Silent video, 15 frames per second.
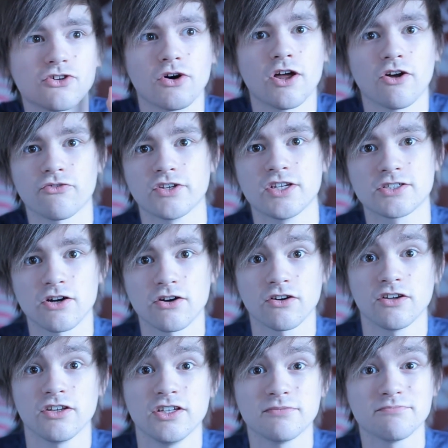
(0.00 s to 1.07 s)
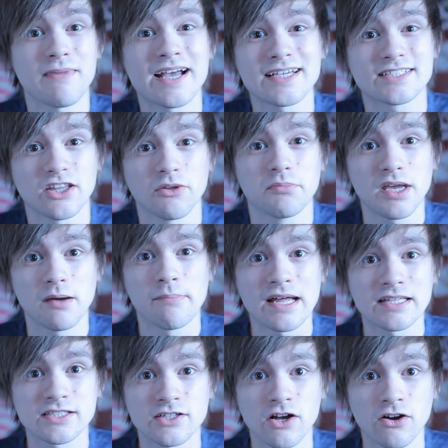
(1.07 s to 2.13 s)
going off in your song, it might still be a
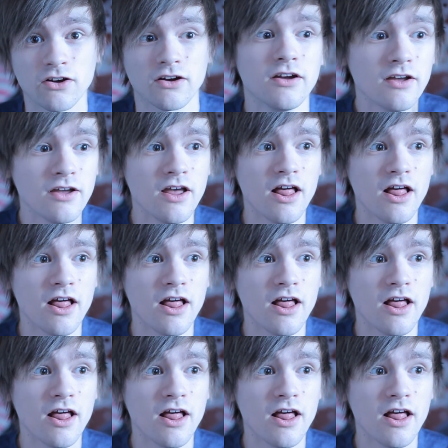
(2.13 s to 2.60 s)
bad song.